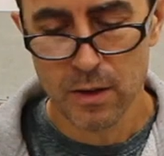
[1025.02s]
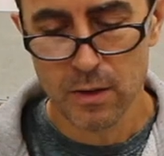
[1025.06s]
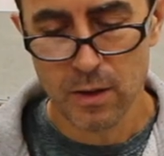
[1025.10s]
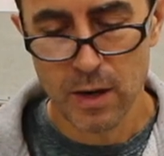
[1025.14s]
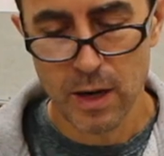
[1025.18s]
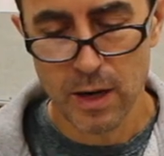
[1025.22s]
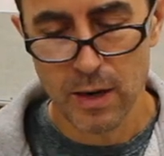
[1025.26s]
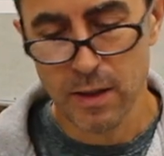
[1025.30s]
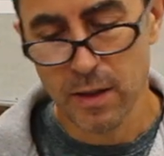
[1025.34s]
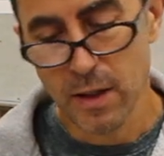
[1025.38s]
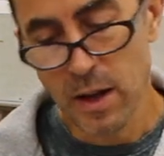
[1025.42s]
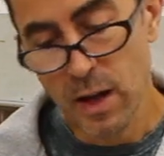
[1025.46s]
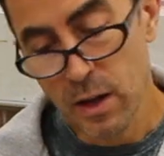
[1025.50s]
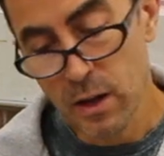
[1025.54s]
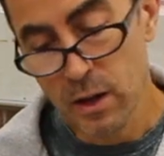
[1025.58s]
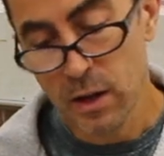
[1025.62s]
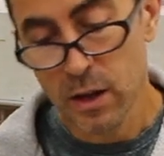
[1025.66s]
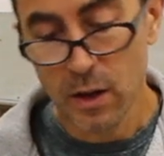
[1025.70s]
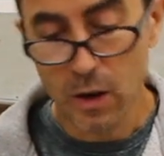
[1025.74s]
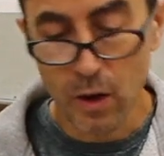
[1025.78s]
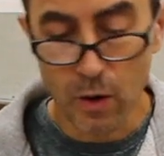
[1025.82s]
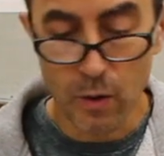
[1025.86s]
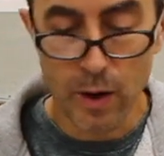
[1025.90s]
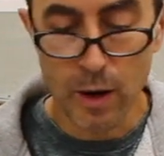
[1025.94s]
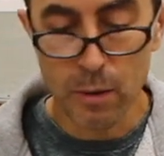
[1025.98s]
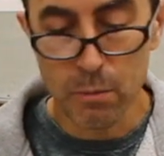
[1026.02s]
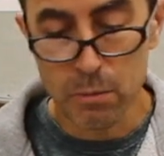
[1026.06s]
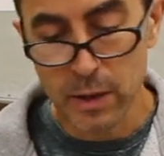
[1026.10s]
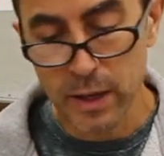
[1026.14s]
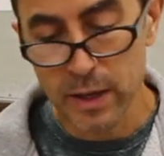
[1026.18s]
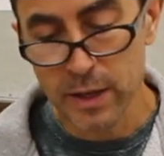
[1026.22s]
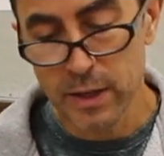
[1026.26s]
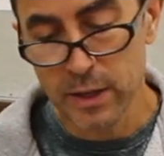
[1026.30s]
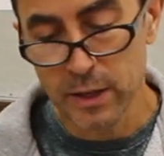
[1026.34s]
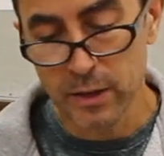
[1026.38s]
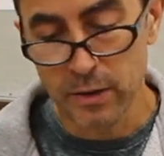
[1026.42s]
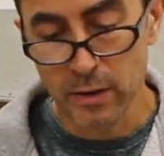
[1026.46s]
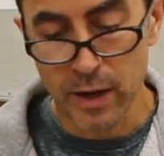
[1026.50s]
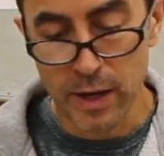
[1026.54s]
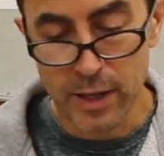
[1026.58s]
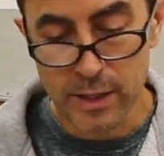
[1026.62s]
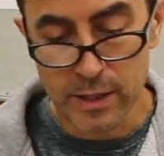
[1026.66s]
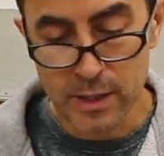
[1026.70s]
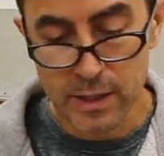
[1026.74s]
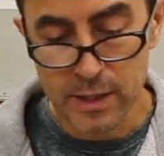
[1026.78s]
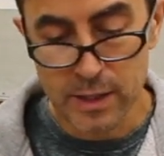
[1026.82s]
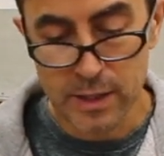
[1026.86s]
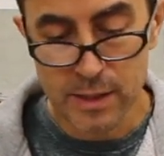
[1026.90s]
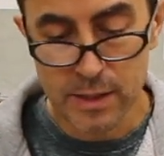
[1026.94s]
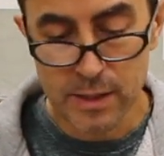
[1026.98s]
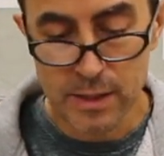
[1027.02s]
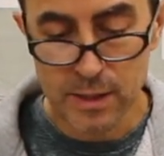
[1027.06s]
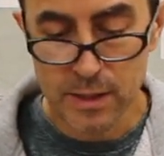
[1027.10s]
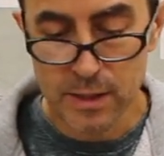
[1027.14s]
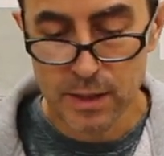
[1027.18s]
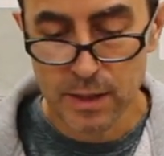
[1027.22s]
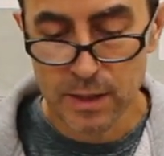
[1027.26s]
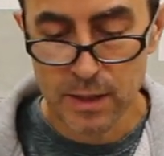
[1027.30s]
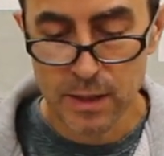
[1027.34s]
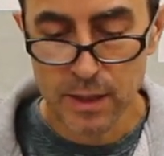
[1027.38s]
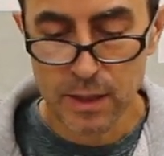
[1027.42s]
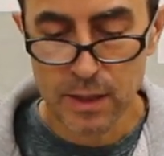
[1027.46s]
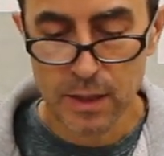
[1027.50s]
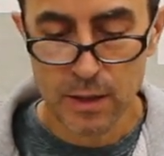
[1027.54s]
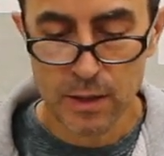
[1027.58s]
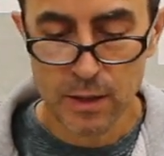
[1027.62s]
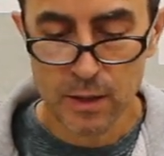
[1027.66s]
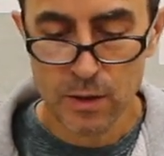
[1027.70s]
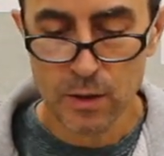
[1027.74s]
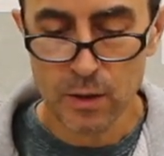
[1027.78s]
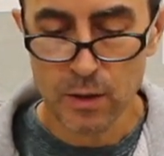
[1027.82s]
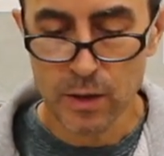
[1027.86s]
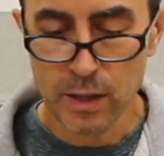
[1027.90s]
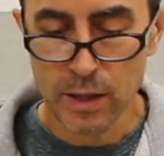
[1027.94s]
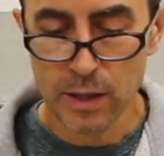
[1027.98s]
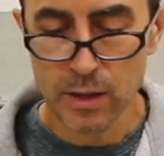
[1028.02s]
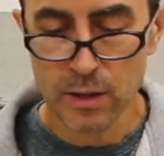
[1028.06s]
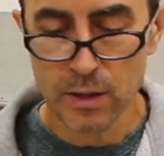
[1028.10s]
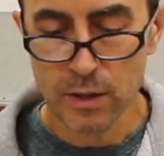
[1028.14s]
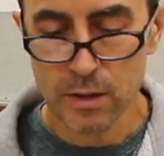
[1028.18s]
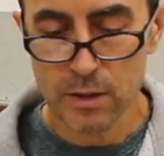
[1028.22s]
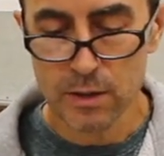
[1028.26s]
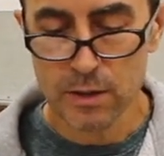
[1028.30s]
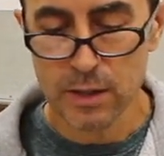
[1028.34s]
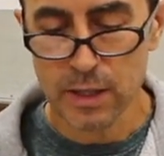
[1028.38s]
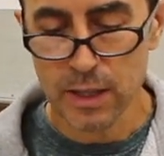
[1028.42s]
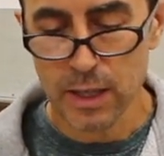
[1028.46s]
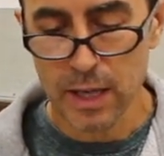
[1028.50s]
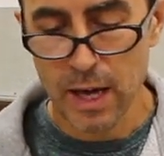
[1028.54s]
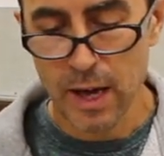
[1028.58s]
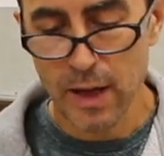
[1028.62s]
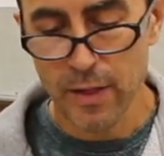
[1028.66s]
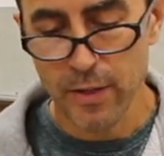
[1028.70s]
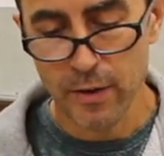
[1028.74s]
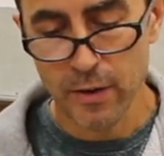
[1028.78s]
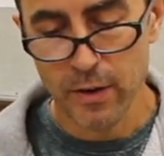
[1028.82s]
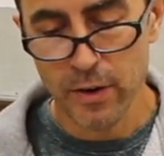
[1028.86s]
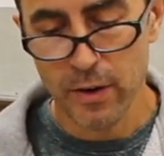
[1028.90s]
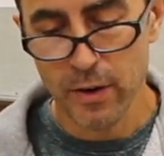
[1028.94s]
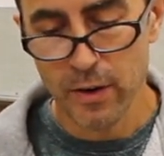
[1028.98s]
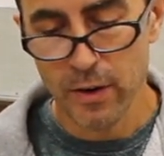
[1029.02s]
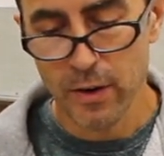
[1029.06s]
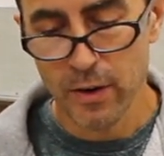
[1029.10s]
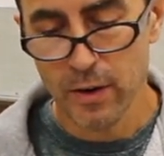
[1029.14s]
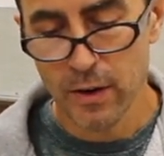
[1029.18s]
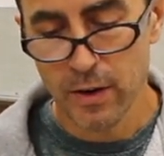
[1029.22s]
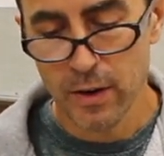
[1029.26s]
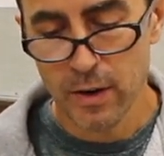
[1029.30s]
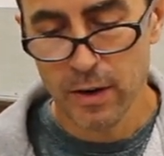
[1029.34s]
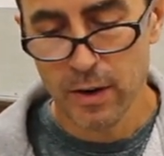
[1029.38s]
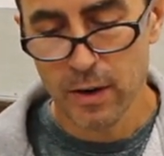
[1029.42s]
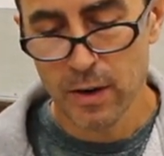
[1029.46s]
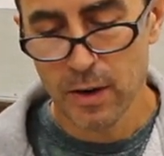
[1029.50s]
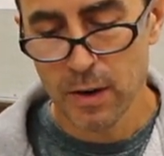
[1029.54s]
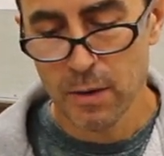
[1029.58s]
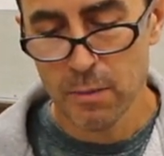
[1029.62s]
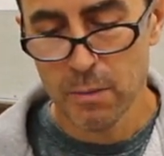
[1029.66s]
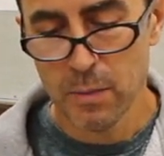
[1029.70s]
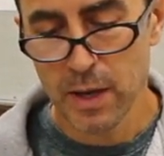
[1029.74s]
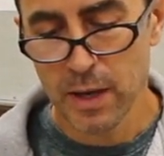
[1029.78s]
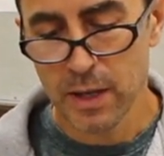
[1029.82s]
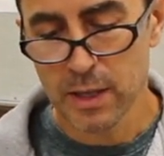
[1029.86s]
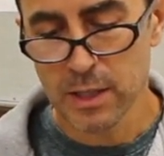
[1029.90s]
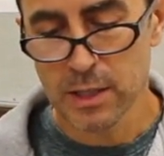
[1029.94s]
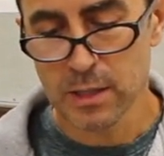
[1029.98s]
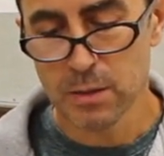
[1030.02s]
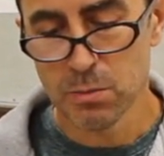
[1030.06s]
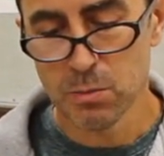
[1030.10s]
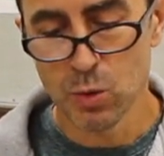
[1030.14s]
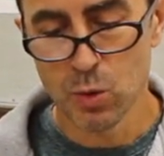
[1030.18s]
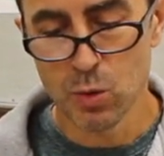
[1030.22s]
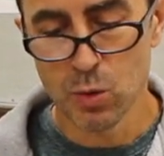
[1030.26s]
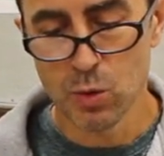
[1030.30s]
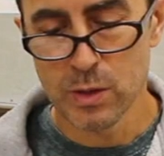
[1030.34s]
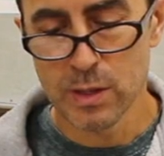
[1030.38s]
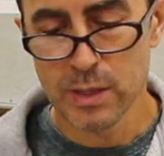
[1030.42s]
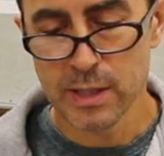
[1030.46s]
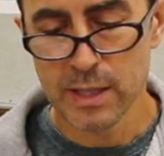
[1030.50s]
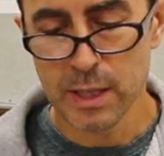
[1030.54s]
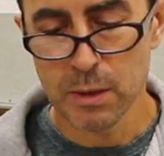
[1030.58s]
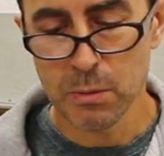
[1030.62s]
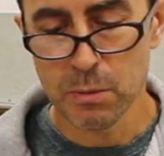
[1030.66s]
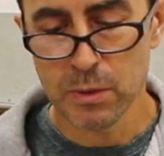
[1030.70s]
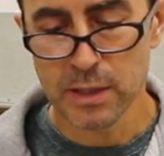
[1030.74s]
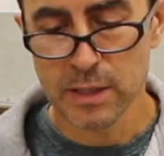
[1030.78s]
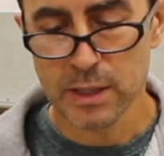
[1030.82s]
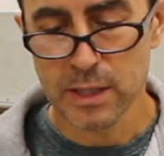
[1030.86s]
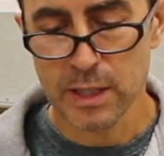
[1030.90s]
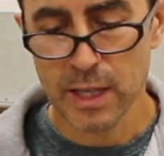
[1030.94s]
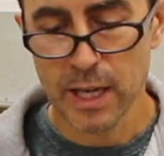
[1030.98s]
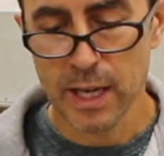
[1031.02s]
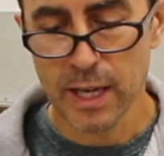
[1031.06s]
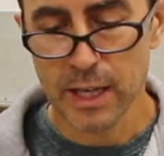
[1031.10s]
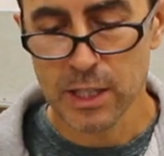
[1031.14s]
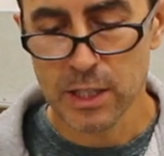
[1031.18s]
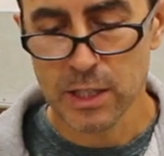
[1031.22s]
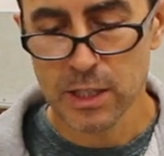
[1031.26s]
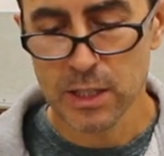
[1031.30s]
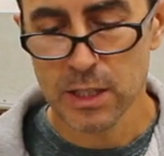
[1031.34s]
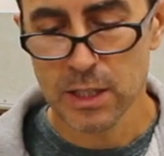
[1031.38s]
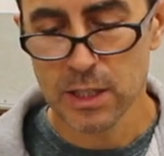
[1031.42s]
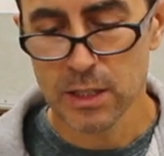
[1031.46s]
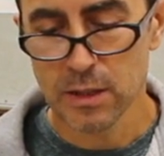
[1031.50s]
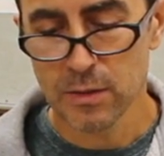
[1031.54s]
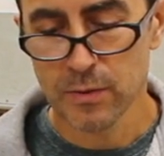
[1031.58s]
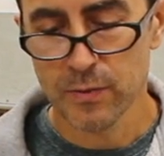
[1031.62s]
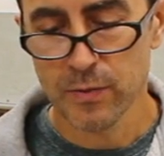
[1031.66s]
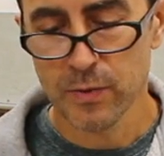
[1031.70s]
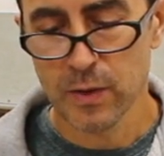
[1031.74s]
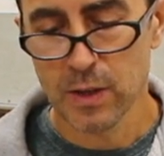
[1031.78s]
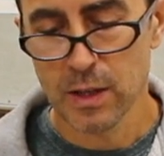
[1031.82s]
Right, then you can go around blending your edges, hooking it all together, make a smooth, seamless connection.